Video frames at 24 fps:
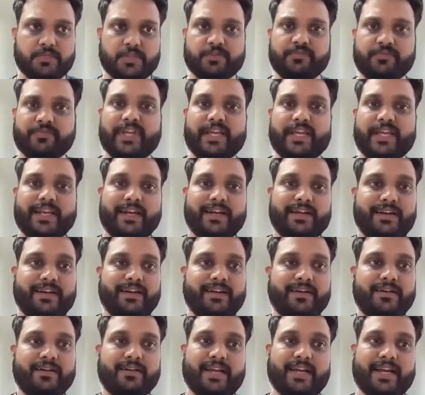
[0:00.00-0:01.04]
So we
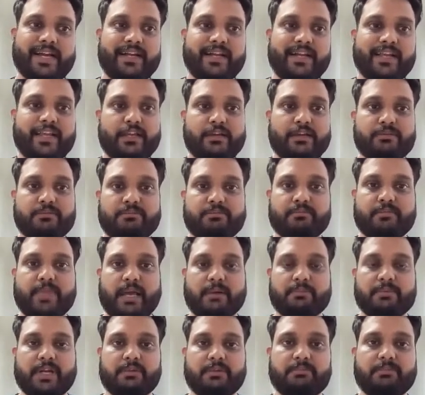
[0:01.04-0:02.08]
created a handy
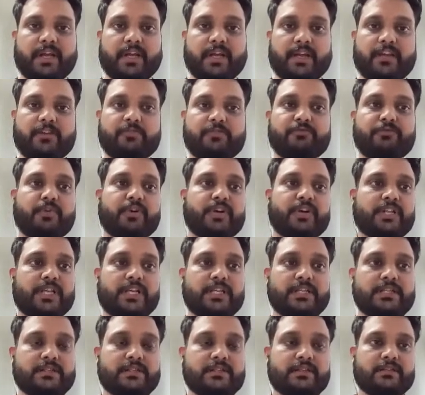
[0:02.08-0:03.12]
Babel plugin for
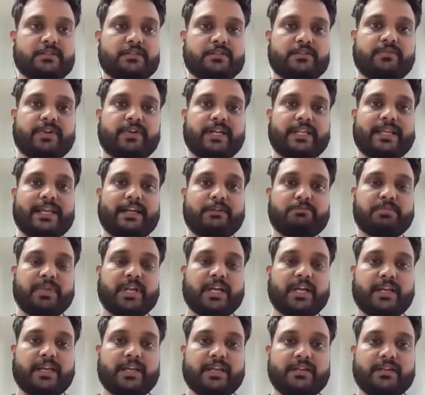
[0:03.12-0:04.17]
this. So what that
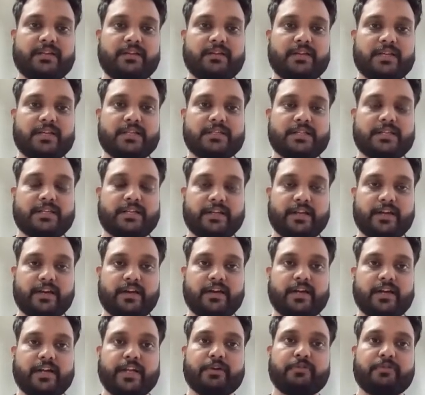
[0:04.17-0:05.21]
plugin does it
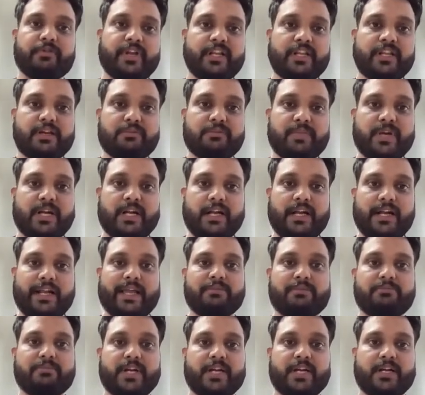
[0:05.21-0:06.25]
during the build
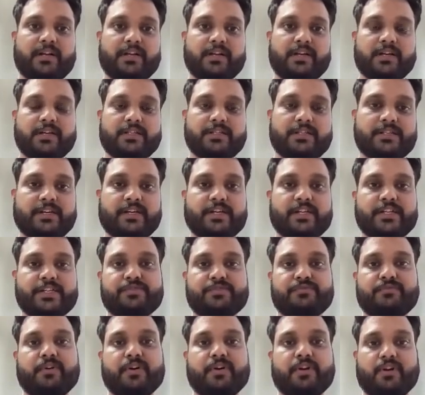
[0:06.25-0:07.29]
time, it
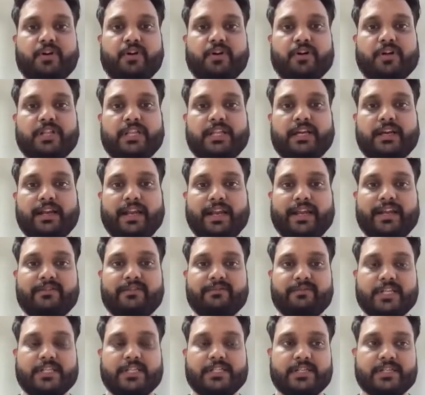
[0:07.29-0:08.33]
search for all the
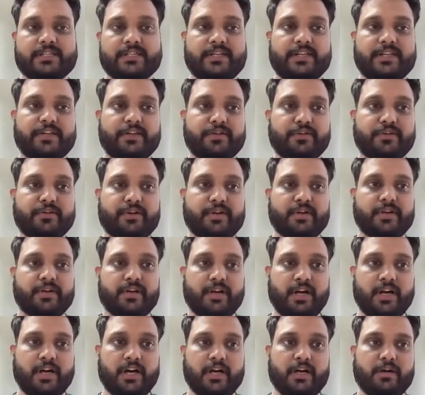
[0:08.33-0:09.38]
client fetchers in your
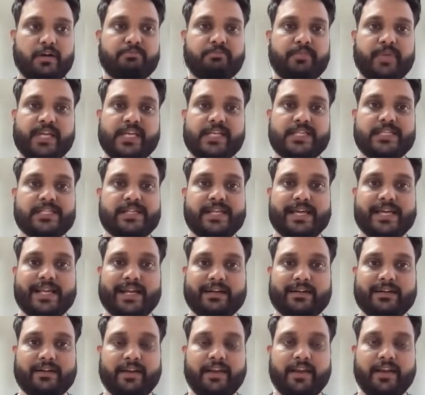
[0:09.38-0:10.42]
page
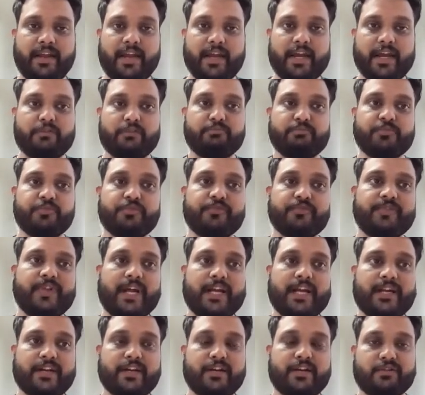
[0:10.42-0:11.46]
directory and move
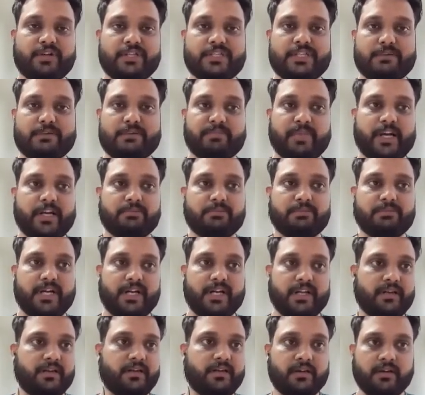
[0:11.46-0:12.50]
that into a separate
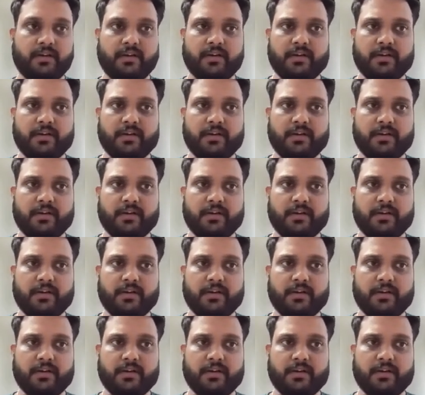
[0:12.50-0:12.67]
bundle.